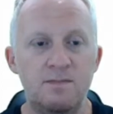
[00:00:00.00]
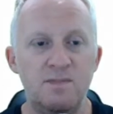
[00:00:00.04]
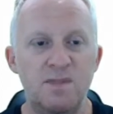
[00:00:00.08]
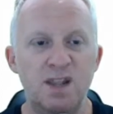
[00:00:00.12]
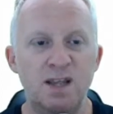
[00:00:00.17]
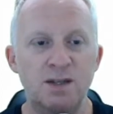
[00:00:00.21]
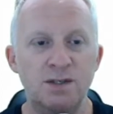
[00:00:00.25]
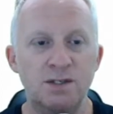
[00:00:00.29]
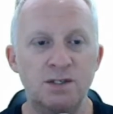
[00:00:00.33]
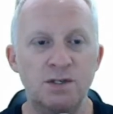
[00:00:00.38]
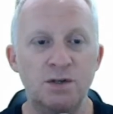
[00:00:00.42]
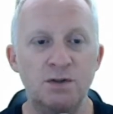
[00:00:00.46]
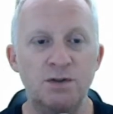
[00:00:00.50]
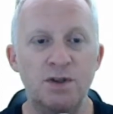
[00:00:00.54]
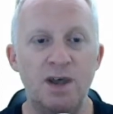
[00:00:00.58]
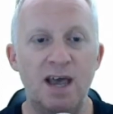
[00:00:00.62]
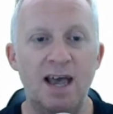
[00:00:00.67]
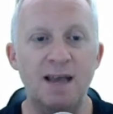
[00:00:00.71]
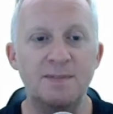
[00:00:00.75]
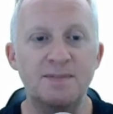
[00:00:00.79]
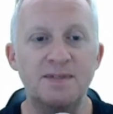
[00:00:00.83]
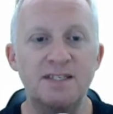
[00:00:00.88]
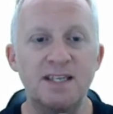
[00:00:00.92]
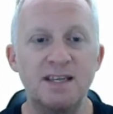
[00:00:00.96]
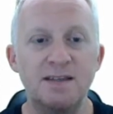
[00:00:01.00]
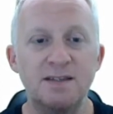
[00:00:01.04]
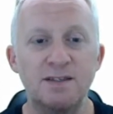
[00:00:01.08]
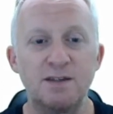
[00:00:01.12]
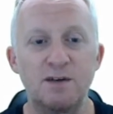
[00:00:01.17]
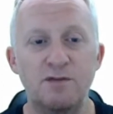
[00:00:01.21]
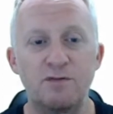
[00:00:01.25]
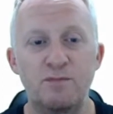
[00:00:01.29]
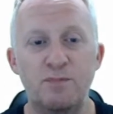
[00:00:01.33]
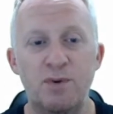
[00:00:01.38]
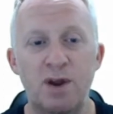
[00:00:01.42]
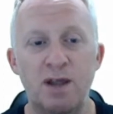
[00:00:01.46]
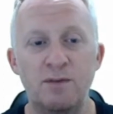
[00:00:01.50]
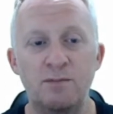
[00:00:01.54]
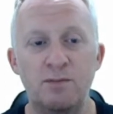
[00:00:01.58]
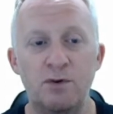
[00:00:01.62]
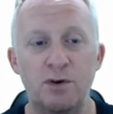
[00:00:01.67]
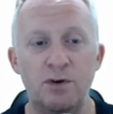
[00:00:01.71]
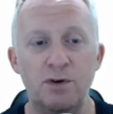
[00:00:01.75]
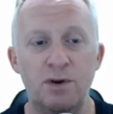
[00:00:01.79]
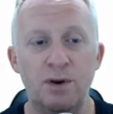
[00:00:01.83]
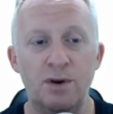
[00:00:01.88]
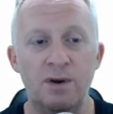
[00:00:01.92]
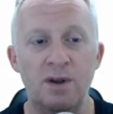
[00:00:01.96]
So the absence of prime
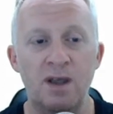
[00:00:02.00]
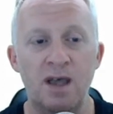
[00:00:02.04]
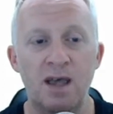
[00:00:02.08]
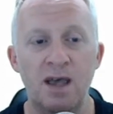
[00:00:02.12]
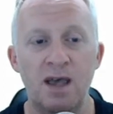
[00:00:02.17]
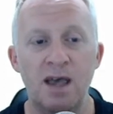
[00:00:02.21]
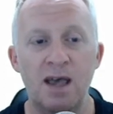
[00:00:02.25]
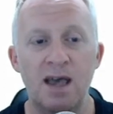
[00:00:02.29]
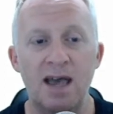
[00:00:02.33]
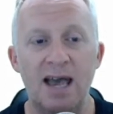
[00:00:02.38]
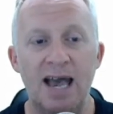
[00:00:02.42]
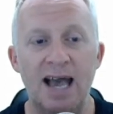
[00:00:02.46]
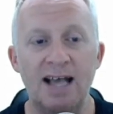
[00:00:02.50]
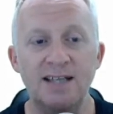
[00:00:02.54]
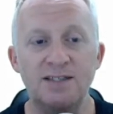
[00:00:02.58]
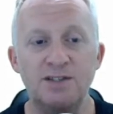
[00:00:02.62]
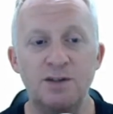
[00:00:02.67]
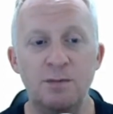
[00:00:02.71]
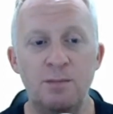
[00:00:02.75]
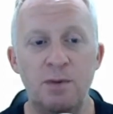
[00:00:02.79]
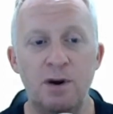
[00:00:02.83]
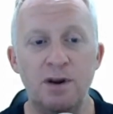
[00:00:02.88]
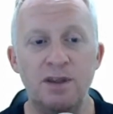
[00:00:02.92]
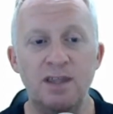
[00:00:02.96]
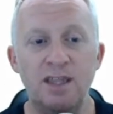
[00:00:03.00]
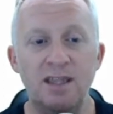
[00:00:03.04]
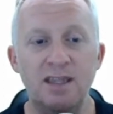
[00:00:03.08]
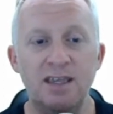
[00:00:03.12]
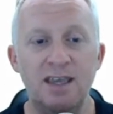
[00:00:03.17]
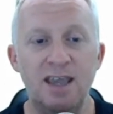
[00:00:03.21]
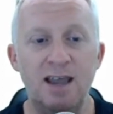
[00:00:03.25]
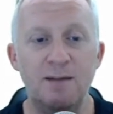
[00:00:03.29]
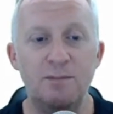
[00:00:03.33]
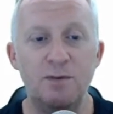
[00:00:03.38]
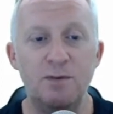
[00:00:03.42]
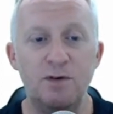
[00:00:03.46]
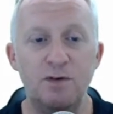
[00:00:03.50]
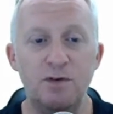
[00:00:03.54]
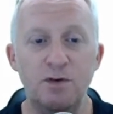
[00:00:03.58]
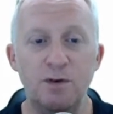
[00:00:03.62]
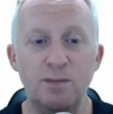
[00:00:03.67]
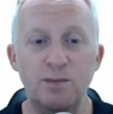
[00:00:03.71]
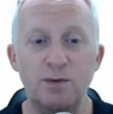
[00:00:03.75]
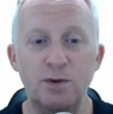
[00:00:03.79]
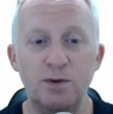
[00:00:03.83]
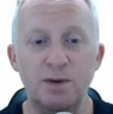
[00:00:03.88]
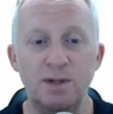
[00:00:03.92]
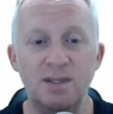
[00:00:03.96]
broker. As the market cap of
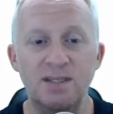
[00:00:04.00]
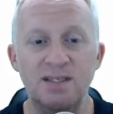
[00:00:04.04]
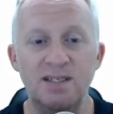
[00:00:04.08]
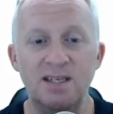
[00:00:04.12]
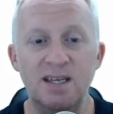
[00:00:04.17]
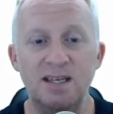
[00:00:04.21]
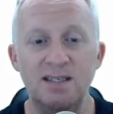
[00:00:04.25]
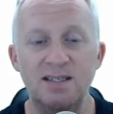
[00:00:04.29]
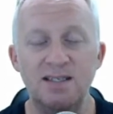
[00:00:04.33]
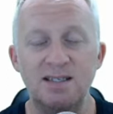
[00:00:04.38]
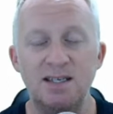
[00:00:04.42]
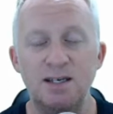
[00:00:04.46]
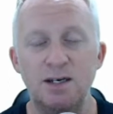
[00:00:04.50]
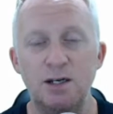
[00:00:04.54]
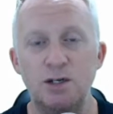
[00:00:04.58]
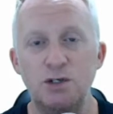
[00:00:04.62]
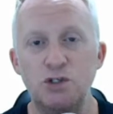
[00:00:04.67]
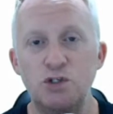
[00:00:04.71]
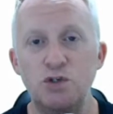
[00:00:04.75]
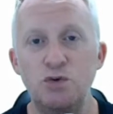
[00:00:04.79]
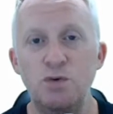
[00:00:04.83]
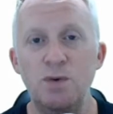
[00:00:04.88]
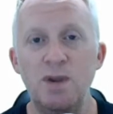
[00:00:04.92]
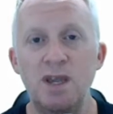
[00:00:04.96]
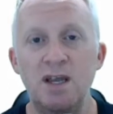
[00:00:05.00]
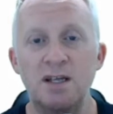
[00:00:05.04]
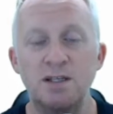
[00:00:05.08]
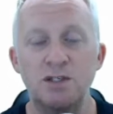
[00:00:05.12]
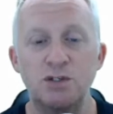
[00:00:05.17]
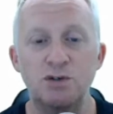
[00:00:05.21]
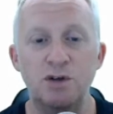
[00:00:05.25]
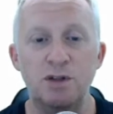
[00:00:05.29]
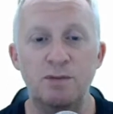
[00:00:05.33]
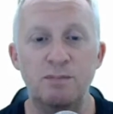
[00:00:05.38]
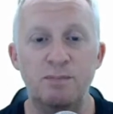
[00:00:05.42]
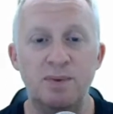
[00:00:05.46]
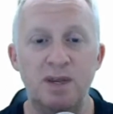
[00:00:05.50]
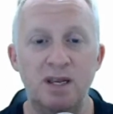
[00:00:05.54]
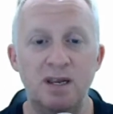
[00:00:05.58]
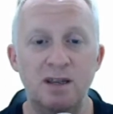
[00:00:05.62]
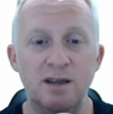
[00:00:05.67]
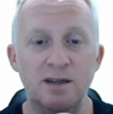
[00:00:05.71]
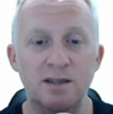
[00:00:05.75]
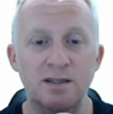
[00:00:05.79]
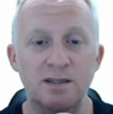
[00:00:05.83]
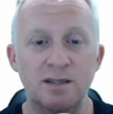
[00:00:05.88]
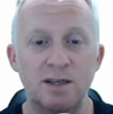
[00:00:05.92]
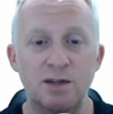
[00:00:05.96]
cryptocurrency exceeds three hundred
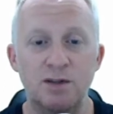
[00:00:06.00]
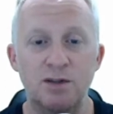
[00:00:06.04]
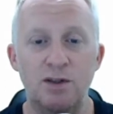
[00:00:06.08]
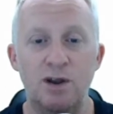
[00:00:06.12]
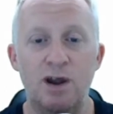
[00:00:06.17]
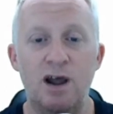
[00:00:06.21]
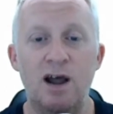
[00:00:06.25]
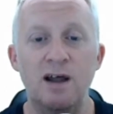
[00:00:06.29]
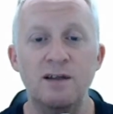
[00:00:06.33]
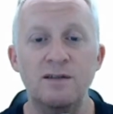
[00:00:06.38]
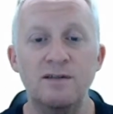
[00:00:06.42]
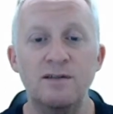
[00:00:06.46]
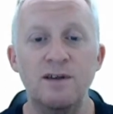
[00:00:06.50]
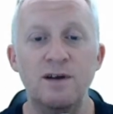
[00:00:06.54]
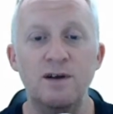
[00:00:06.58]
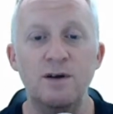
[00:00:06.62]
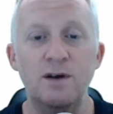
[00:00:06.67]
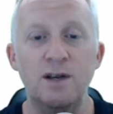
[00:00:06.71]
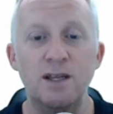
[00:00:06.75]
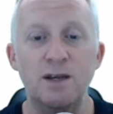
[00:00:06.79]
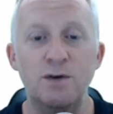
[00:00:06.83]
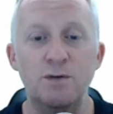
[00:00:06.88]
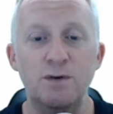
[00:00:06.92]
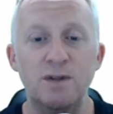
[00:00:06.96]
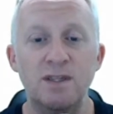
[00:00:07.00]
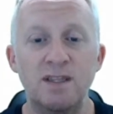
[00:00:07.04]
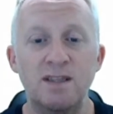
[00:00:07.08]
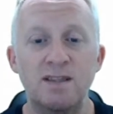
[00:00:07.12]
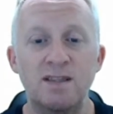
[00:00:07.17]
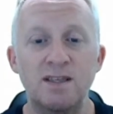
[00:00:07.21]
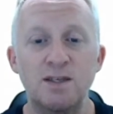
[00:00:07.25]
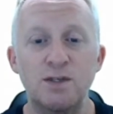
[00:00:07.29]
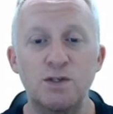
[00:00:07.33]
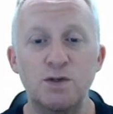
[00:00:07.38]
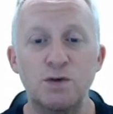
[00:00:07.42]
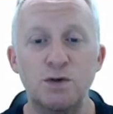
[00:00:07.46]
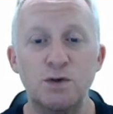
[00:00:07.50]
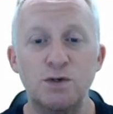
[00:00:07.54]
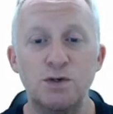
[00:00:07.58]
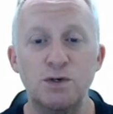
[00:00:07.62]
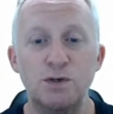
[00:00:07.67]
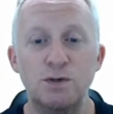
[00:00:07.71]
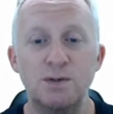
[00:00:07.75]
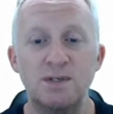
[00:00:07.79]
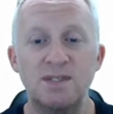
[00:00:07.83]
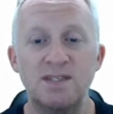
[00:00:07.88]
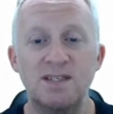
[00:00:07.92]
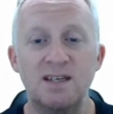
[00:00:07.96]
billion dollars, the entire liquidity
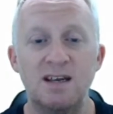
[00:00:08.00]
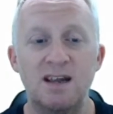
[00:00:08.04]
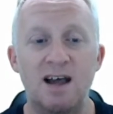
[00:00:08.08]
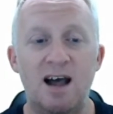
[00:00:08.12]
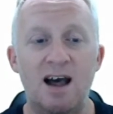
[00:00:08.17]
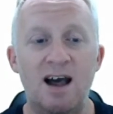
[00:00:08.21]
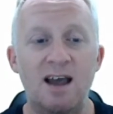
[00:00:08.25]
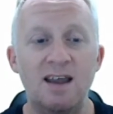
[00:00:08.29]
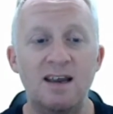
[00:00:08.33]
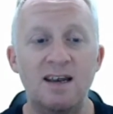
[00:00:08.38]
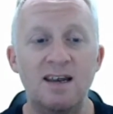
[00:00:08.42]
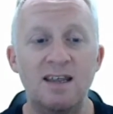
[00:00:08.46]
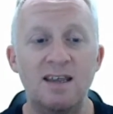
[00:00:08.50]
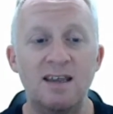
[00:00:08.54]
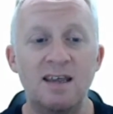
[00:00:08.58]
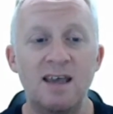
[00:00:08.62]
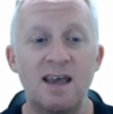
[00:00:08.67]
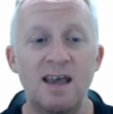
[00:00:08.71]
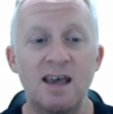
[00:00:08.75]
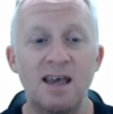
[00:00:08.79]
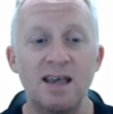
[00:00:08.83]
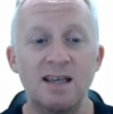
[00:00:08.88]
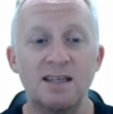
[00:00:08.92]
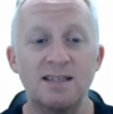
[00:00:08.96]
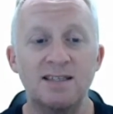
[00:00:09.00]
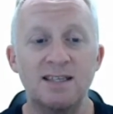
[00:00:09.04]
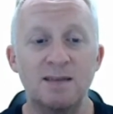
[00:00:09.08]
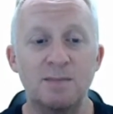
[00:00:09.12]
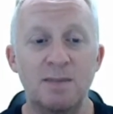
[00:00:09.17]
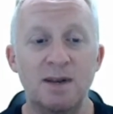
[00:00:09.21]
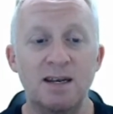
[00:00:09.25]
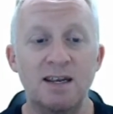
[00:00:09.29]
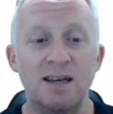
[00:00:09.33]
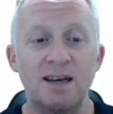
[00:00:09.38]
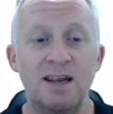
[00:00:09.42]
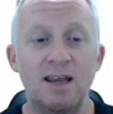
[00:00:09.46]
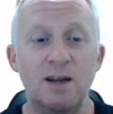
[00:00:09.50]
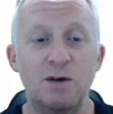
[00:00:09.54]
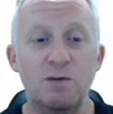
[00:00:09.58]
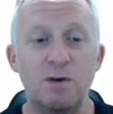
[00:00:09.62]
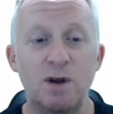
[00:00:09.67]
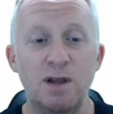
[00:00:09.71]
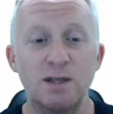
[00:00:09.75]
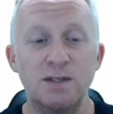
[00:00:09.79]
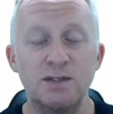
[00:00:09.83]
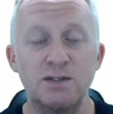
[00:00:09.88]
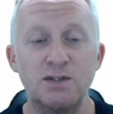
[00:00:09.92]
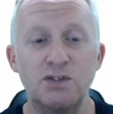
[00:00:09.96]
structure is still highly segmented
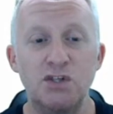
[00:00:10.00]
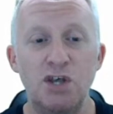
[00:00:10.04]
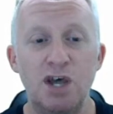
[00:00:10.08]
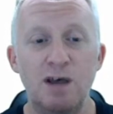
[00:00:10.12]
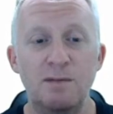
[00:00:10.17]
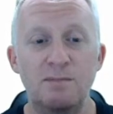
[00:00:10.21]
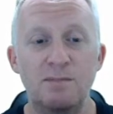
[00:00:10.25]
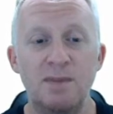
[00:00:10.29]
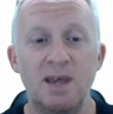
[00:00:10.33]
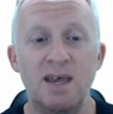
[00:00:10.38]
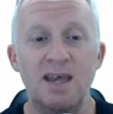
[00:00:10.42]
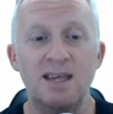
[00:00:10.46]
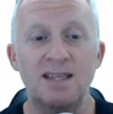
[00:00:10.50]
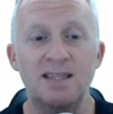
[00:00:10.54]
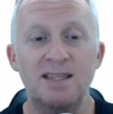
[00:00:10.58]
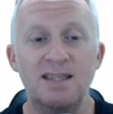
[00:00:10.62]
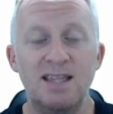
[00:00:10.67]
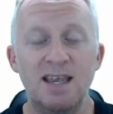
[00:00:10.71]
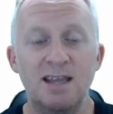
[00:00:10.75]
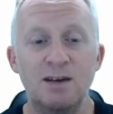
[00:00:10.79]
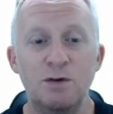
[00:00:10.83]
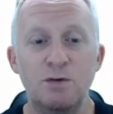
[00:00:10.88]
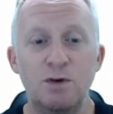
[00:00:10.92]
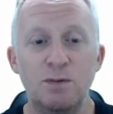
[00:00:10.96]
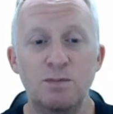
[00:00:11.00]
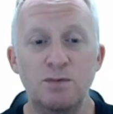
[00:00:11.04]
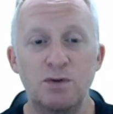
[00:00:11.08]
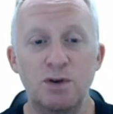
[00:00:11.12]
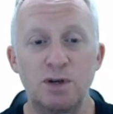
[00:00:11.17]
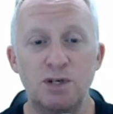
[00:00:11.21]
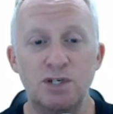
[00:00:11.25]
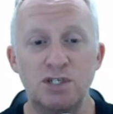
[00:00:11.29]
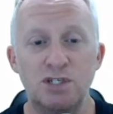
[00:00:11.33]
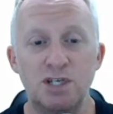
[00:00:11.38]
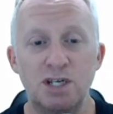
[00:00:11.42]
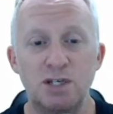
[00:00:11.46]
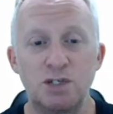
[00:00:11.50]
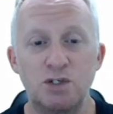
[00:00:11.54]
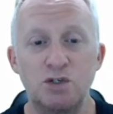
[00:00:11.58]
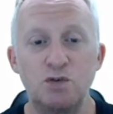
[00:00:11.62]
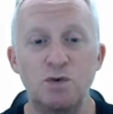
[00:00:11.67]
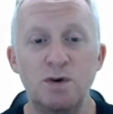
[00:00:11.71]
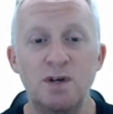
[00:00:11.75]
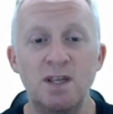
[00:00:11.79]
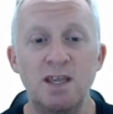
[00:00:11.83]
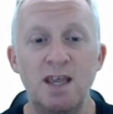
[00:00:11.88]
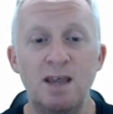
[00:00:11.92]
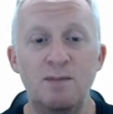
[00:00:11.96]
across top ten crypto exchanges.
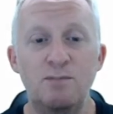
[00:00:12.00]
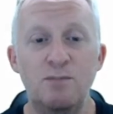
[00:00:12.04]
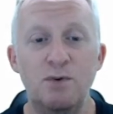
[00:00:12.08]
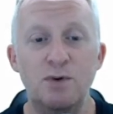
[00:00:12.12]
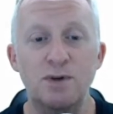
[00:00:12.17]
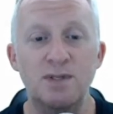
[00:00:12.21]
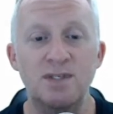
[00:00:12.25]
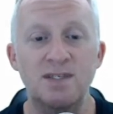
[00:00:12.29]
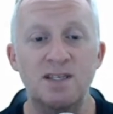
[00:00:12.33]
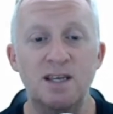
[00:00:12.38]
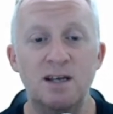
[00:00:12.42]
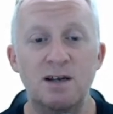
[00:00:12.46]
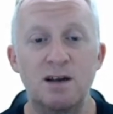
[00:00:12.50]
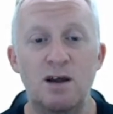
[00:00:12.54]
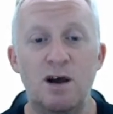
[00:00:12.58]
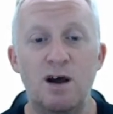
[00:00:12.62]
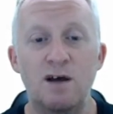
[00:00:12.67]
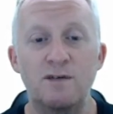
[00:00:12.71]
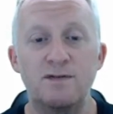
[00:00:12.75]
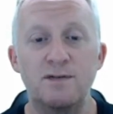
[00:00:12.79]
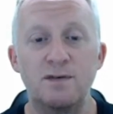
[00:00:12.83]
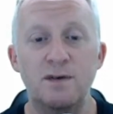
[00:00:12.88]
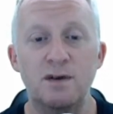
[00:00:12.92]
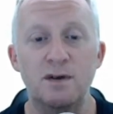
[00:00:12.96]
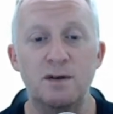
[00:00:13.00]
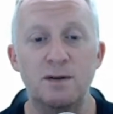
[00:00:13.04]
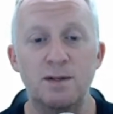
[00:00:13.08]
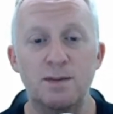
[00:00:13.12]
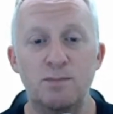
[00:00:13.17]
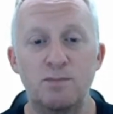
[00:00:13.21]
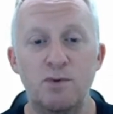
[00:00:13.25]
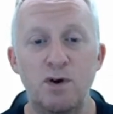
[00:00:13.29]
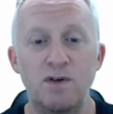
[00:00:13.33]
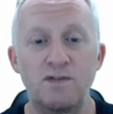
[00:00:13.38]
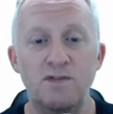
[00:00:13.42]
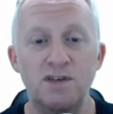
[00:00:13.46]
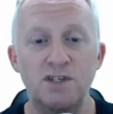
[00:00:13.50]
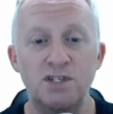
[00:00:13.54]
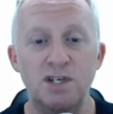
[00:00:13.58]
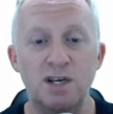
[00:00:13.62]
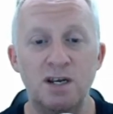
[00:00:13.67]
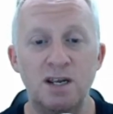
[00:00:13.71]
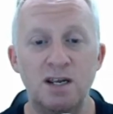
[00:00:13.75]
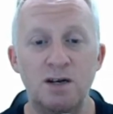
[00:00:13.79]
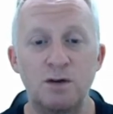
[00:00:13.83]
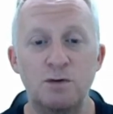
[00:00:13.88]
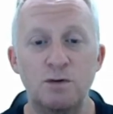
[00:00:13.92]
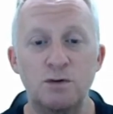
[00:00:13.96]
twenty-eight percent of
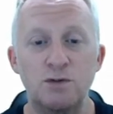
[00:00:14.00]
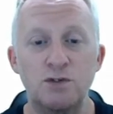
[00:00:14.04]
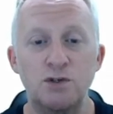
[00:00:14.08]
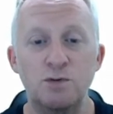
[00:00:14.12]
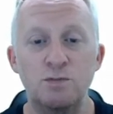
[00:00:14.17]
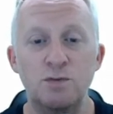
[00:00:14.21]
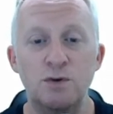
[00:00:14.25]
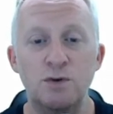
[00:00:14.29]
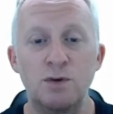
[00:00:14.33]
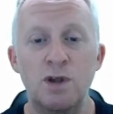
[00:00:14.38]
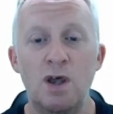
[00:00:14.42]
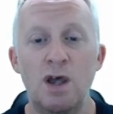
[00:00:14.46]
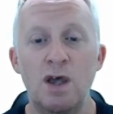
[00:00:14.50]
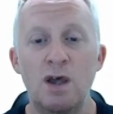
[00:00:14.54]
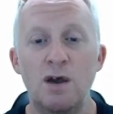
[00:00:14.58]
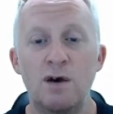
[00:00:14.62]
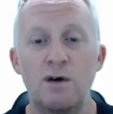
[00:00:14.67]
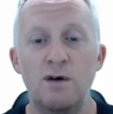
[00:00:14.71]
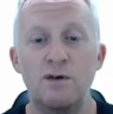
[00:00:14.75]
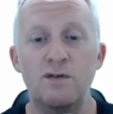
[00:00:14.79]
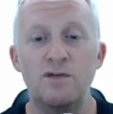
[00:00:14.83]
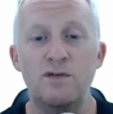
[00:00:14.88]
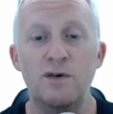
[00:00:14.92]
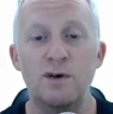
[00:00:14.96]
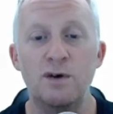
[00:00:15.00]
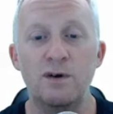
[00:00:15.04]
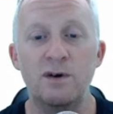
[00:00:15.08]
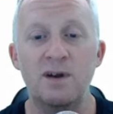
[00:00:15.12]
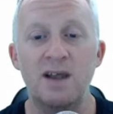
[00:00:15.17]
professionals contribute over